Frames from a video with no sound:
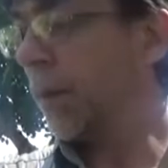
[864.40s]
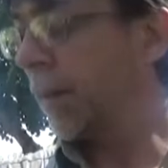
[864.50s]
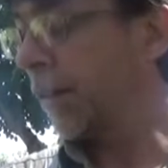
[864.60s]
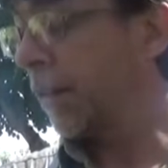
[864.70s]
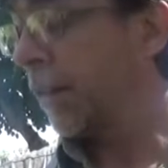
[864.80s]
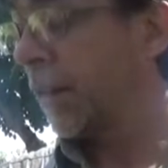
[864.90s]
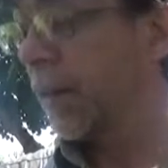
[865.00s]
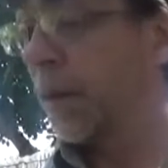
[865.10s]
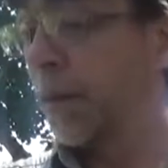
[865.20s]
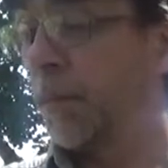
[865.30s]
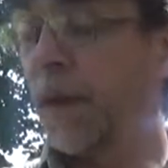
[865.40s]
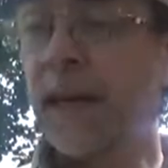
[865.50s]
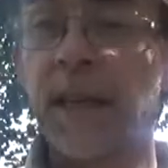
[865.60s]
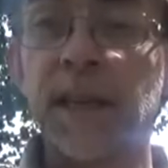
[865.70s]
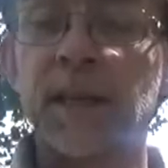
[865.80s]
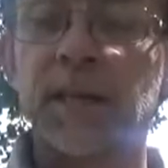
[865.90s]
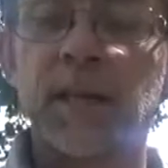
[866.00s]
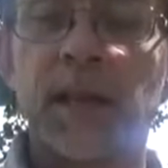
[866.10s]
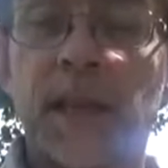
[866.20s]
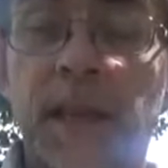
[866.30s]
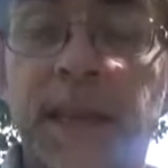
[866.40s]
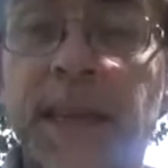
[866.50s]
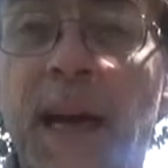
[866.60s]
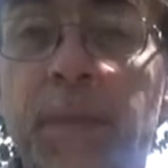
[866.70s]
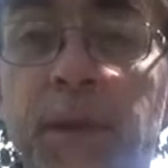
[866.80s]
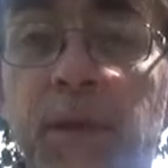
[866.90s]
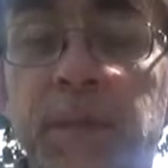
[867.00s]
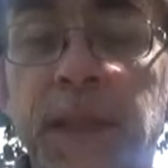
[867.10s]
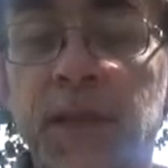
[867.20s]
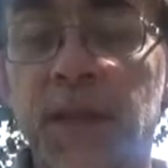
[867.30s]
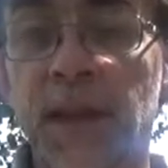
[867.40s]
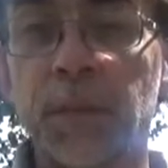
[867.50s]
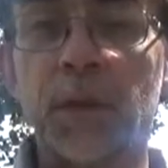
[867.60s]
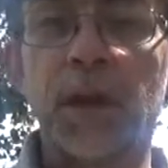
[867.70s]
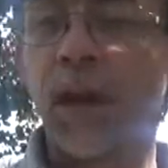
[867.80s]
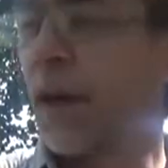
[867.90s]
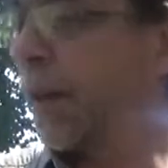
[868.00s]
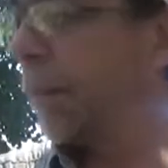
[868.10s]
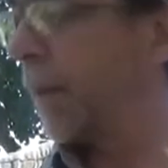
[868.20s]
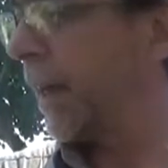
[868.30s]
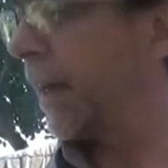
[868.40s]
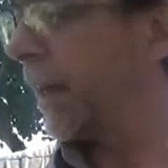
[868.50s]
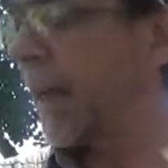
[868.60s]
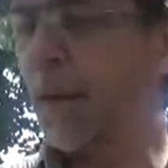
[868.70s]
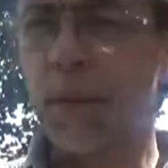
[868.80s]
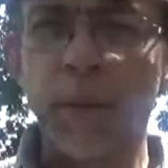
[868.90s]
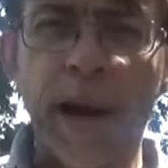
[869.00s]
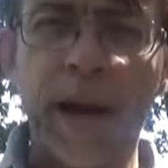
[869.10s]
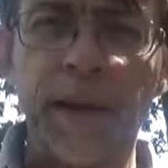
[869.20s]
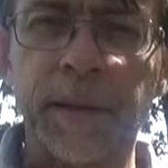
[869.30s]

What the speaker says: with my adapter piece that I put on my camelback,